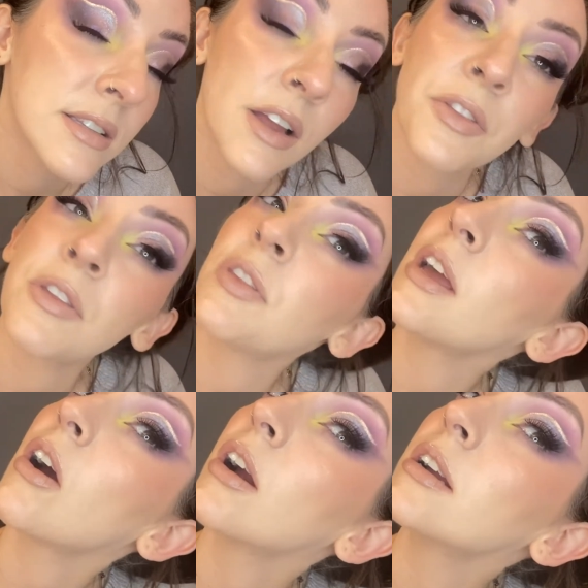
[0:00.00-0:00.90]
not that they
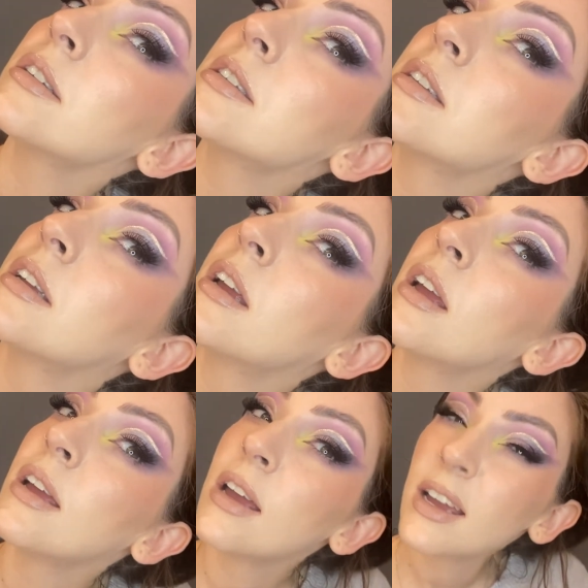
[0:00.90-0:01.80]
aren't.
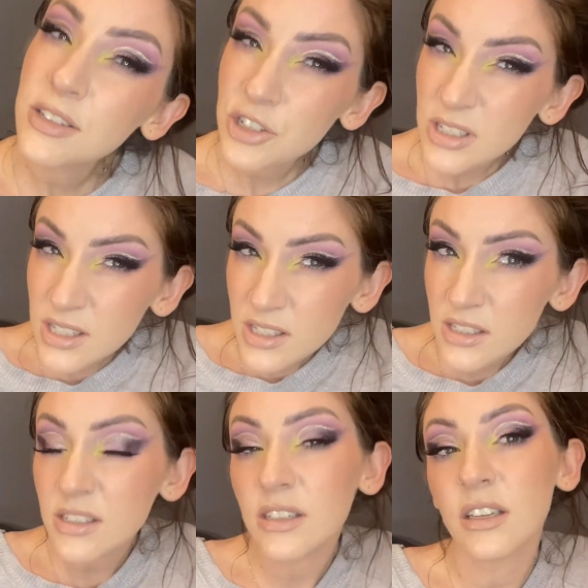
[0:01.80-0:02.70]
It's just,
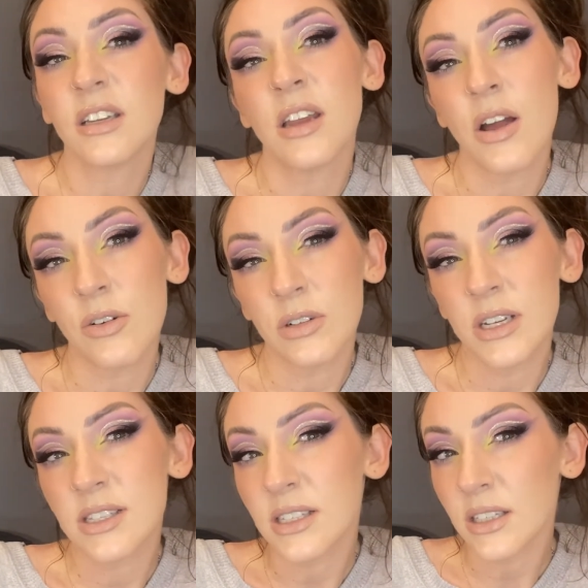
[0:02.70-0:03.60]
you know,
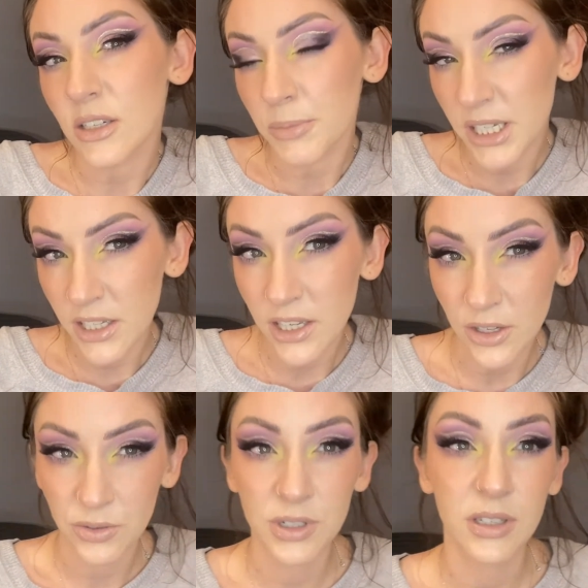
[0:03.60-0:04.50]
it's a little bit
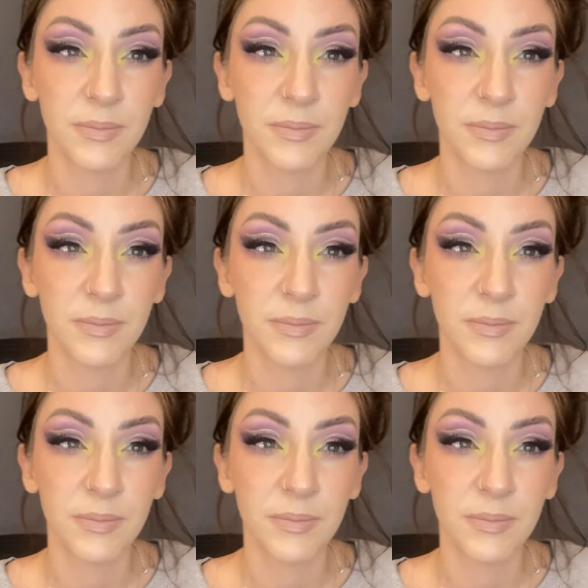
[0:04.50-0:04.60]
cute.